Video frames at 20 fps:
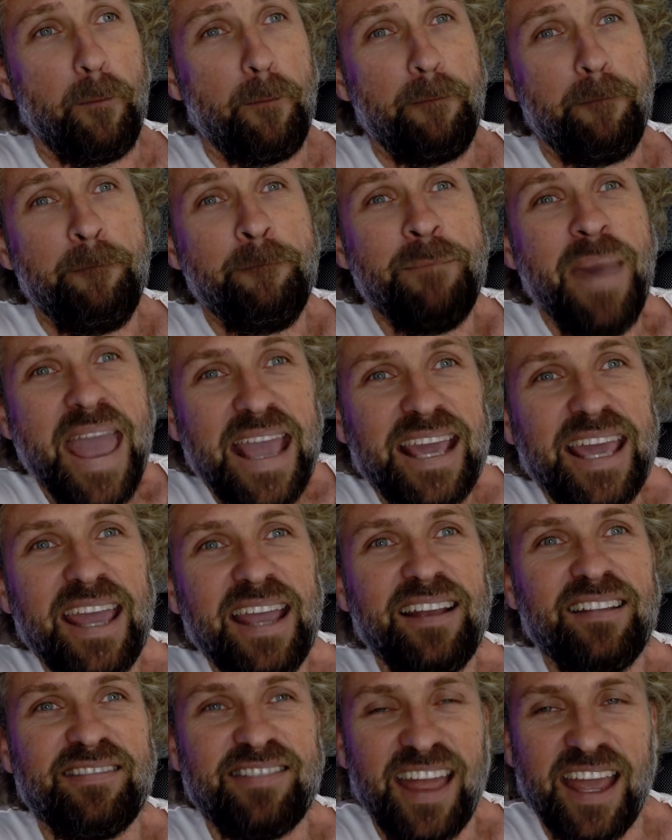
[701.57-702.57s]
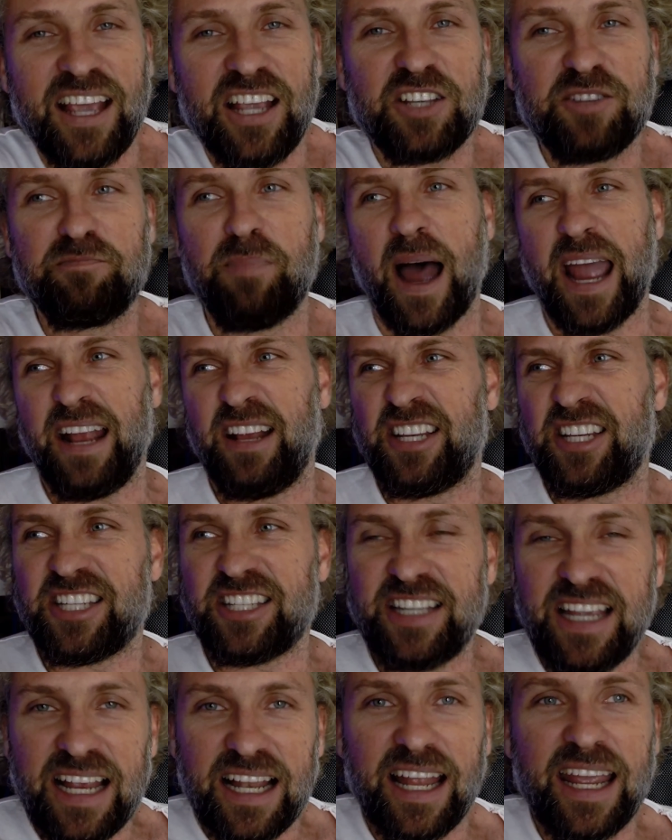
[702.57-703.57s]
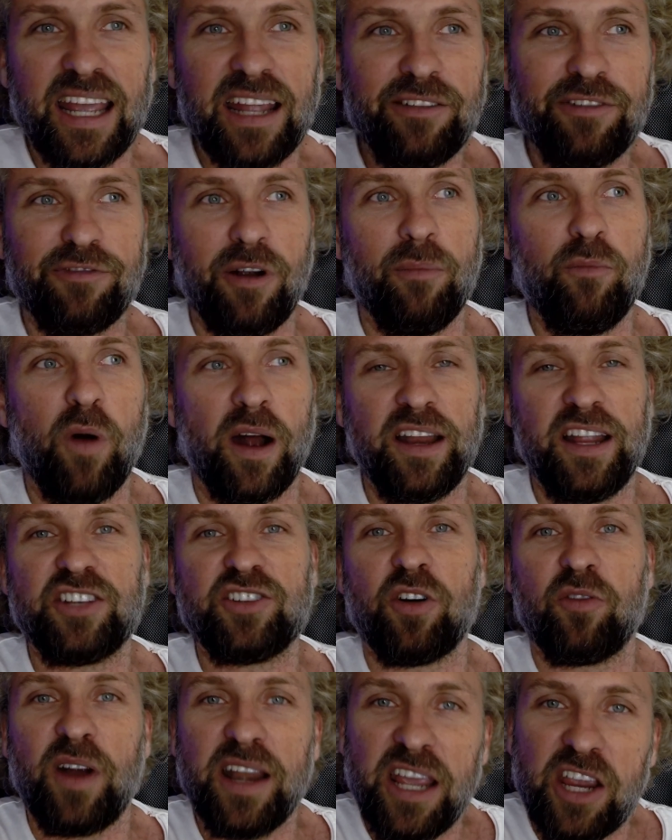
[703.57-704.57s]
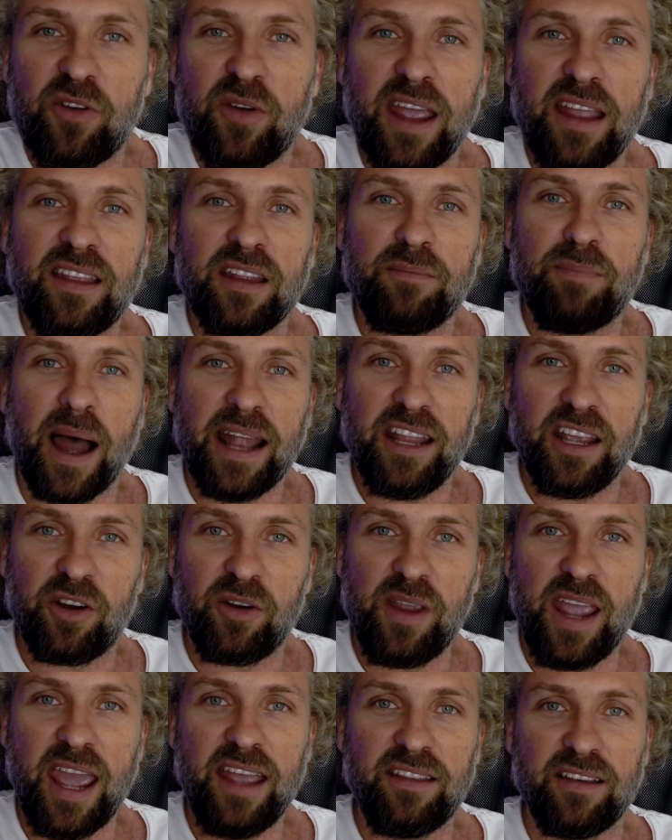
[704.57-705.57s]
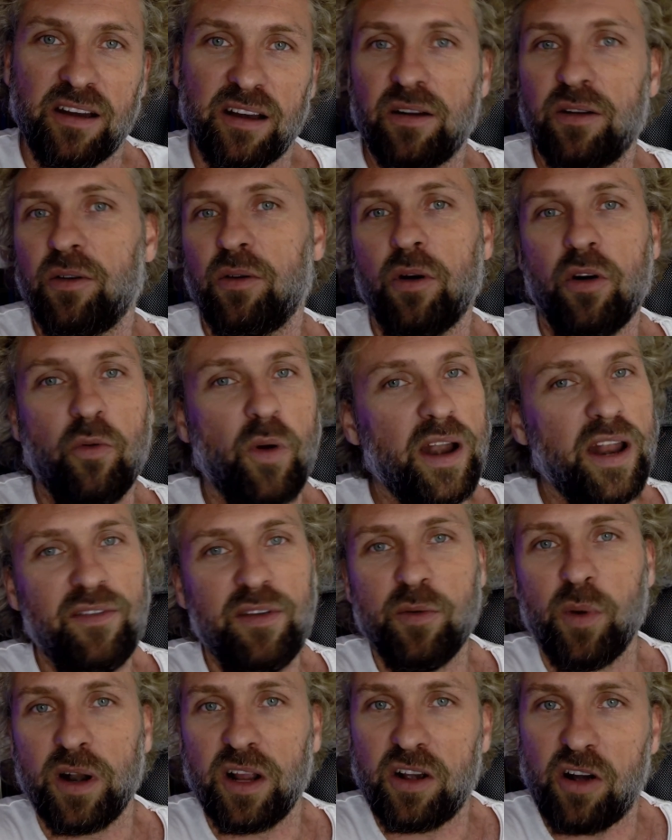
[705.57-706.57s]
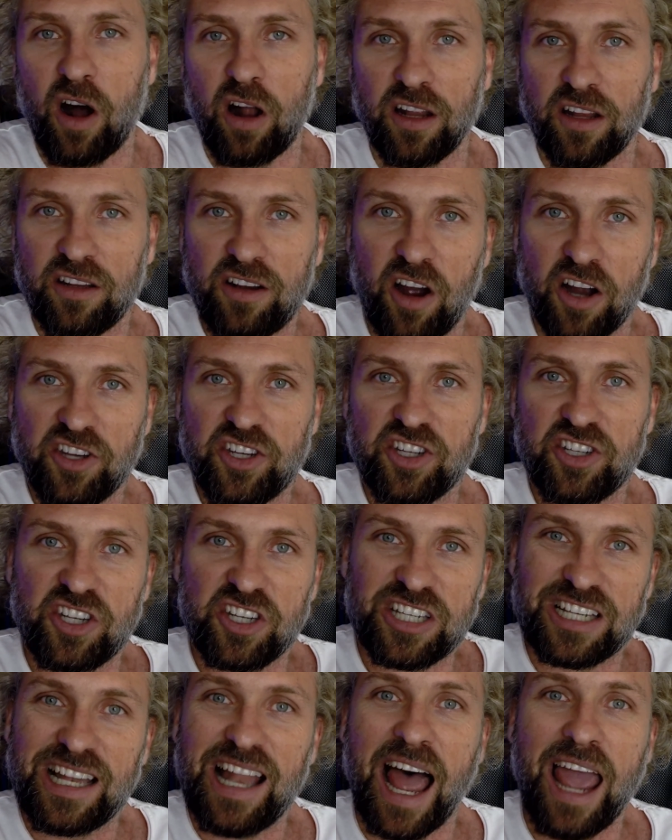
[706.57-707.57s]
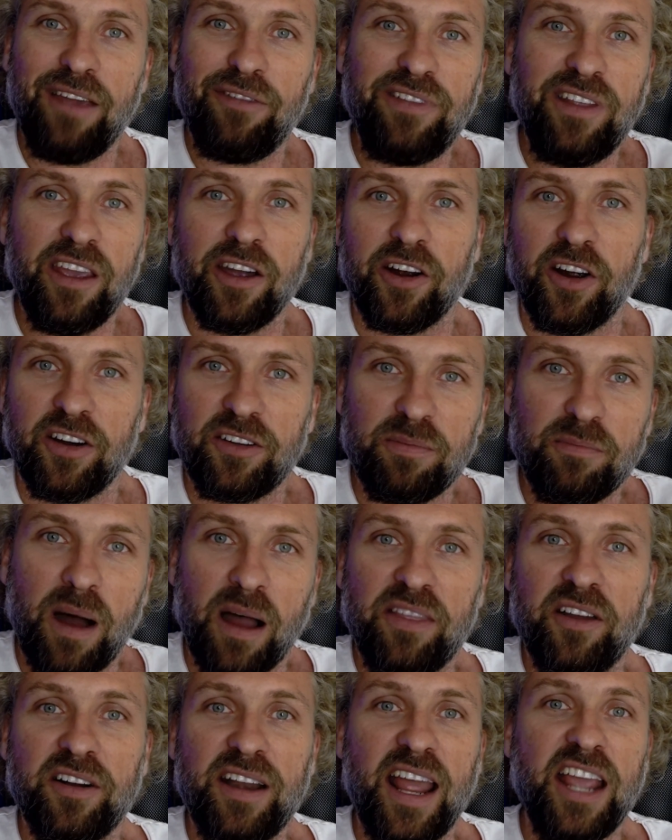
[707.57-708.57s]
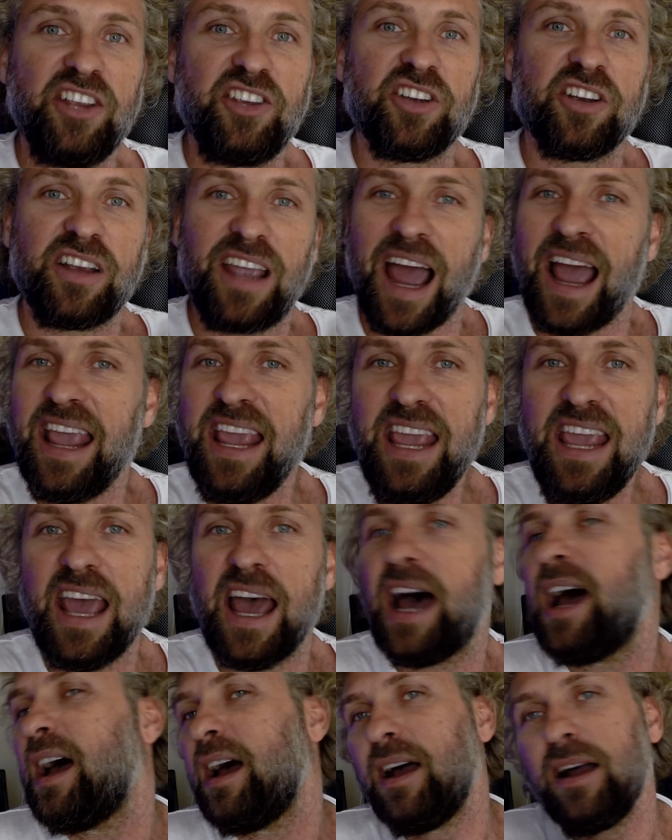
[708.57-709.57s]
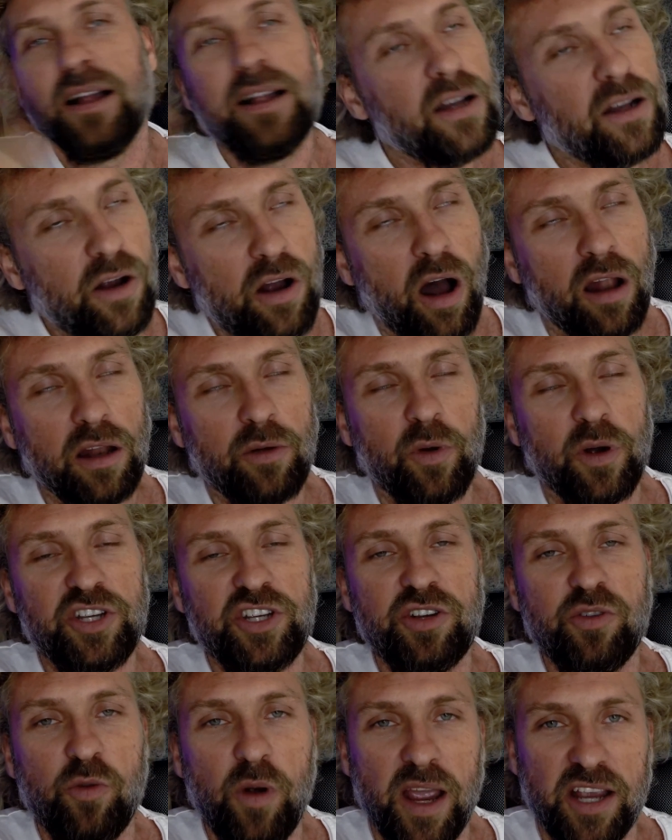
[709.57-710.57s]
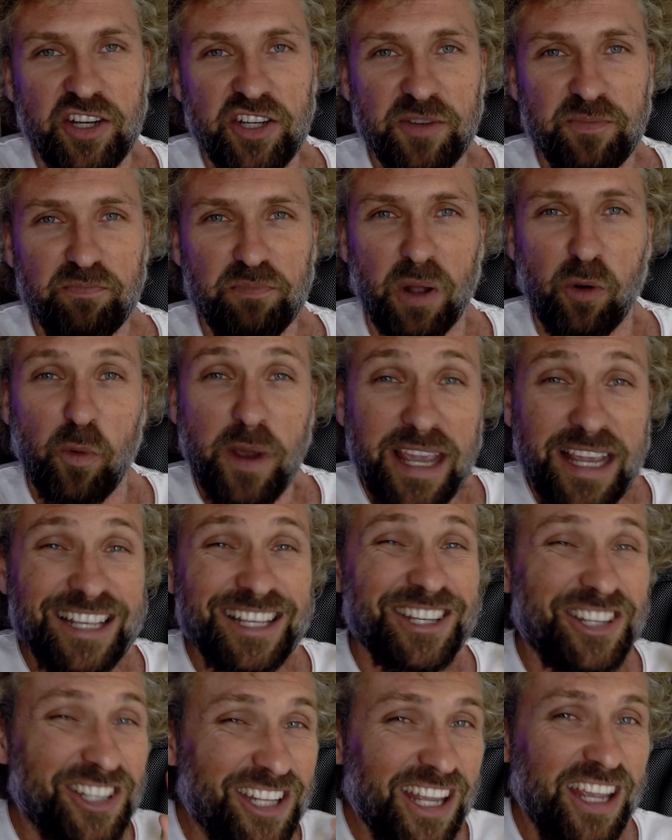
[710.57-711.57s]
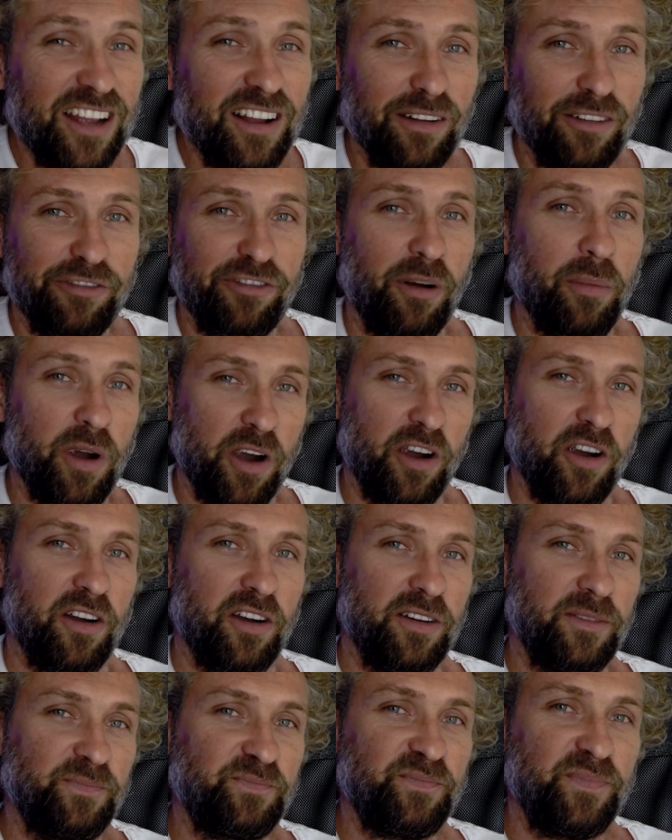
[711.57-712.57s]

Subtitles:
making things by stealing it from what is already created by the Creator, or whatever you want to call it, consciousness, life, the earth, Mother Nature, Gaia, call it what you wish. But we steal from her